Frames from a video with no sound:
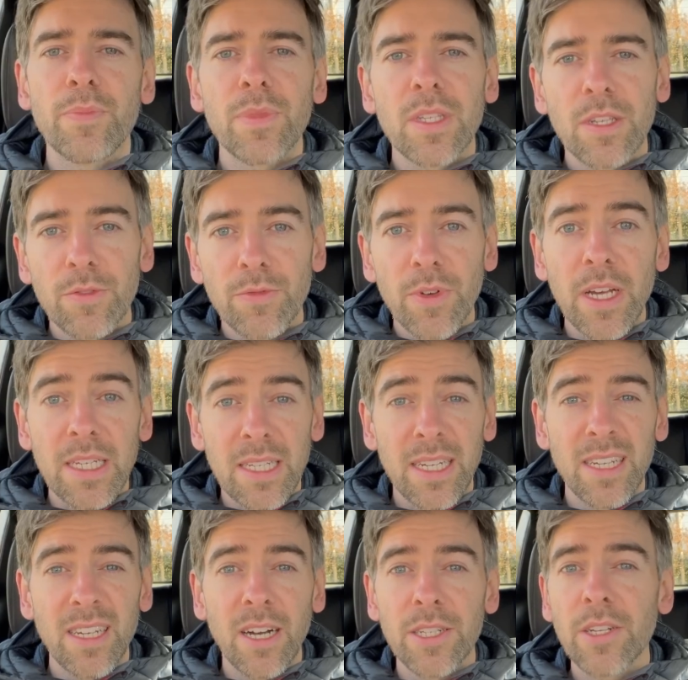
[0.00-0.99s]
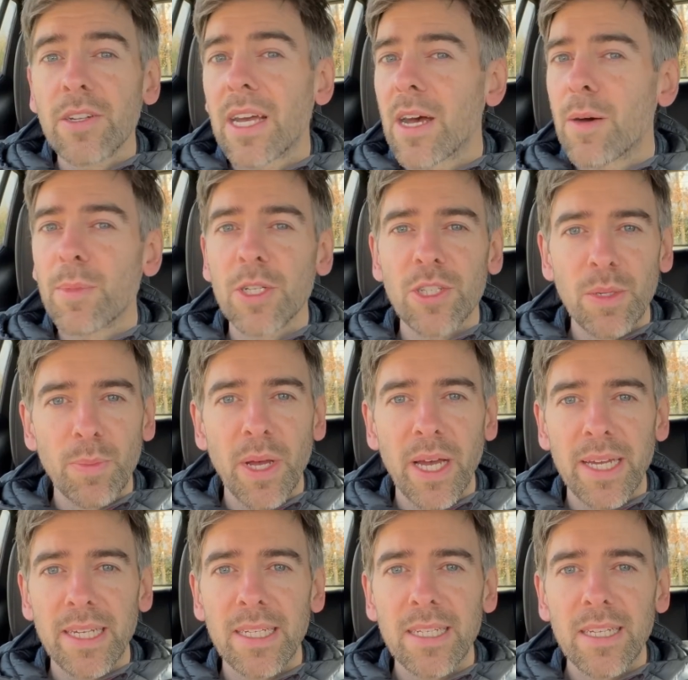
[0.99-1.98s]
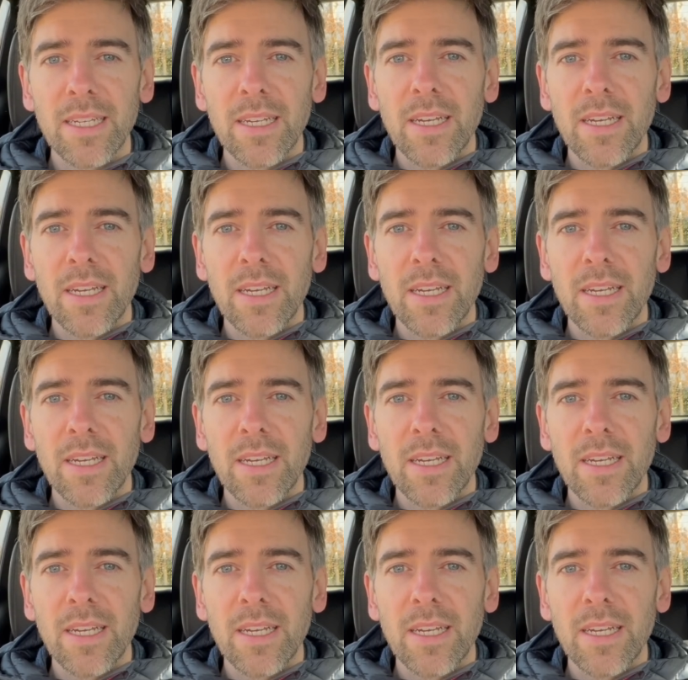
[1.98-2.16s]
So firstly, I don't know how much you paid,